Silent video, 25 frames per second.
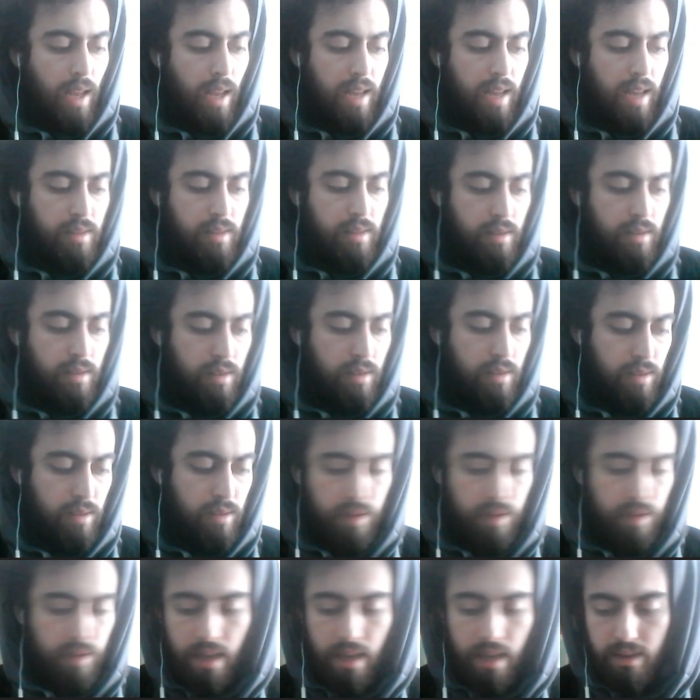and
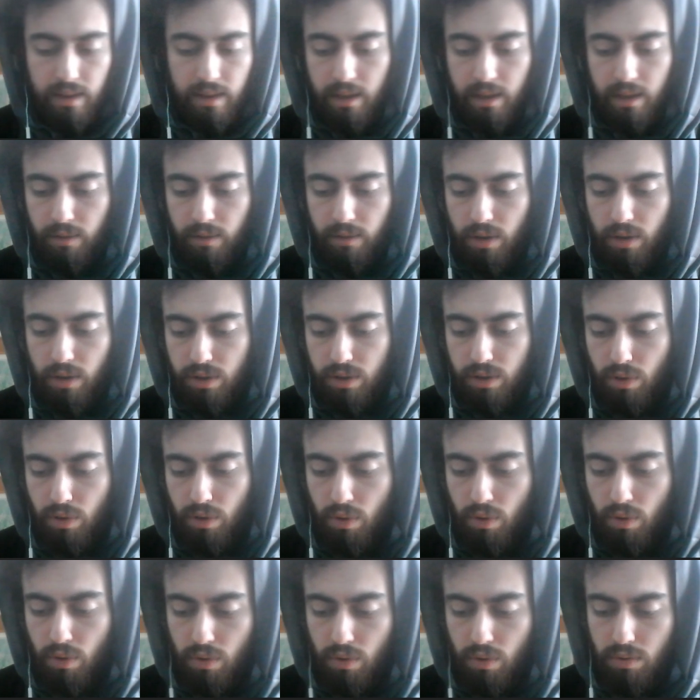that there was
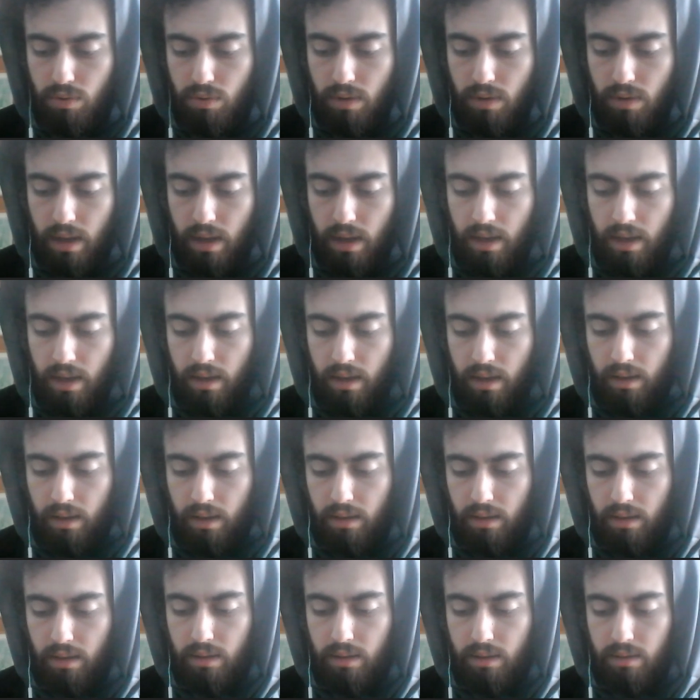no,
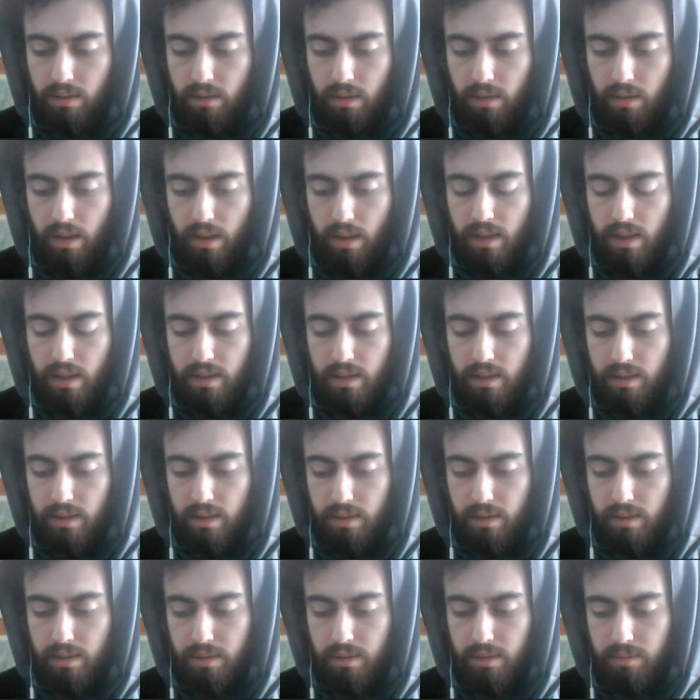I
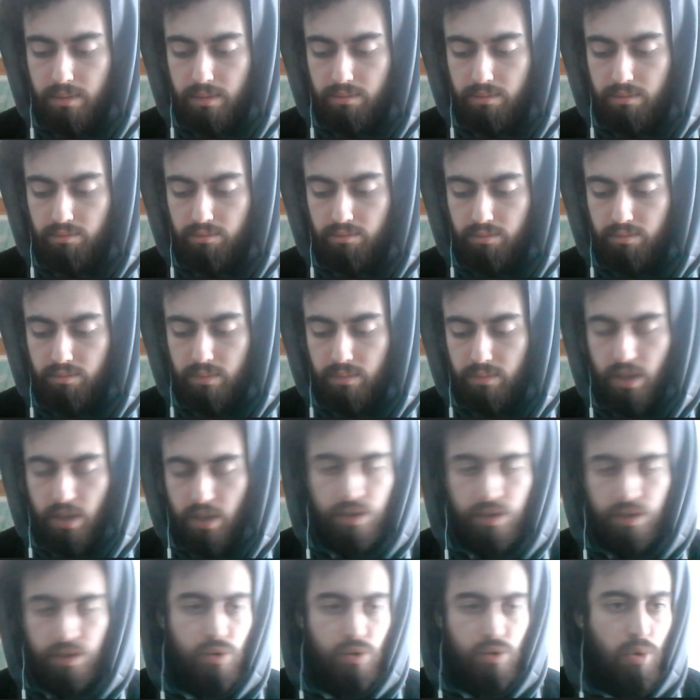guess, there
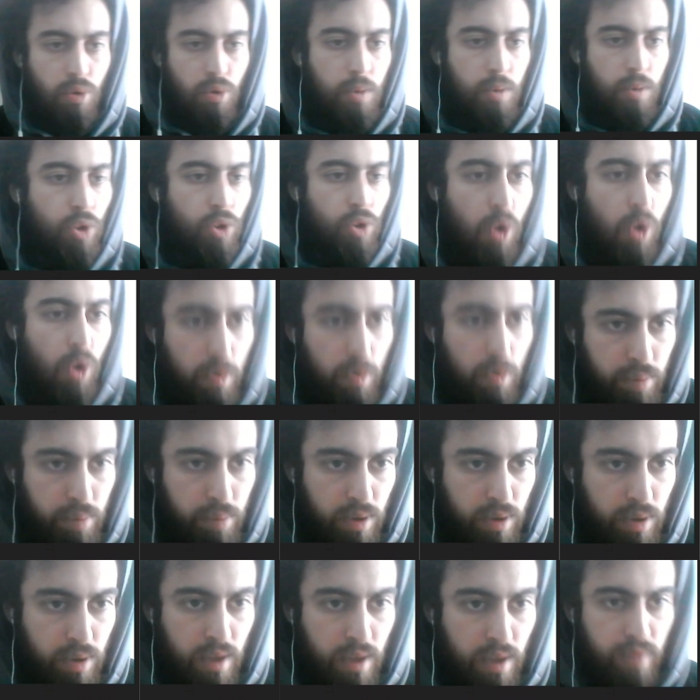is no more hope
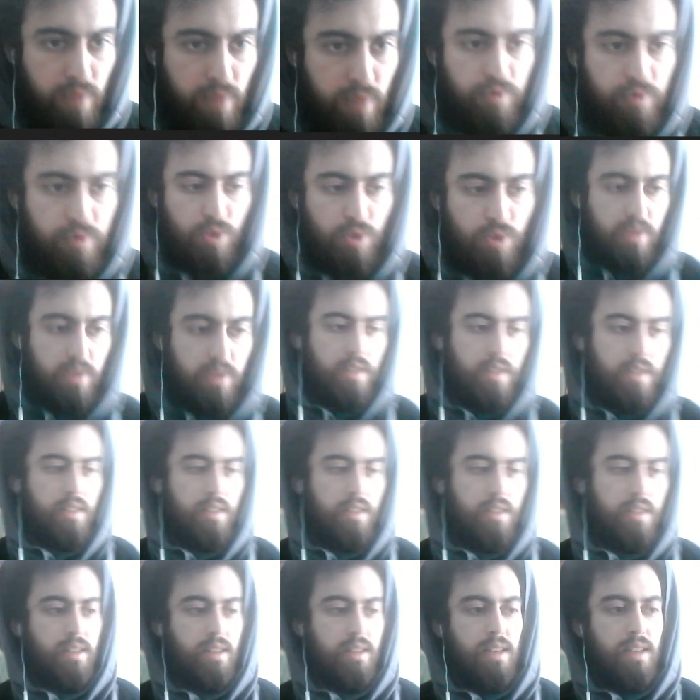for
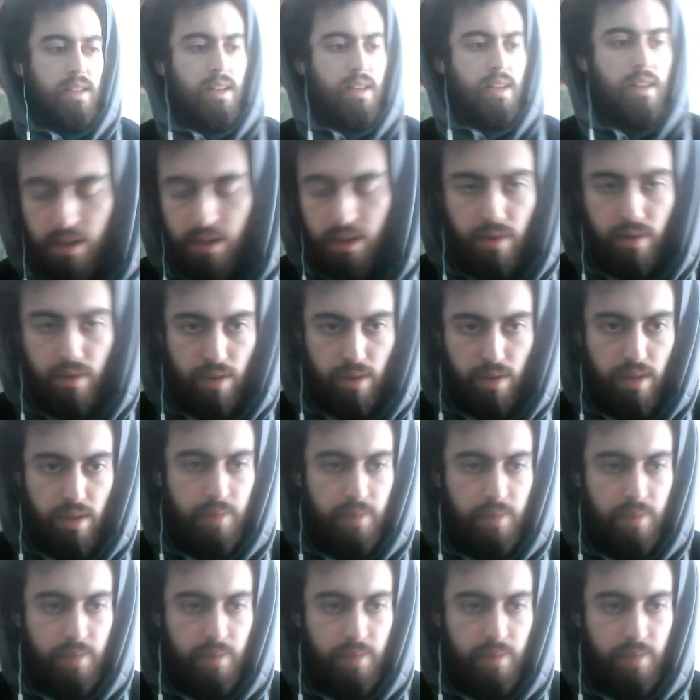the earth.